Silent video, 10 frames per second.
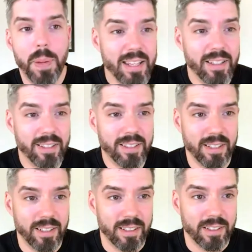
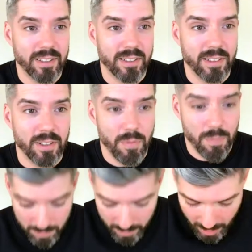Peace
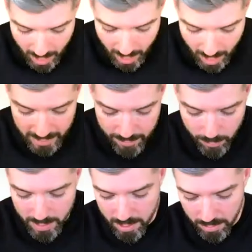I
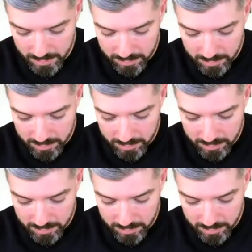leave with you.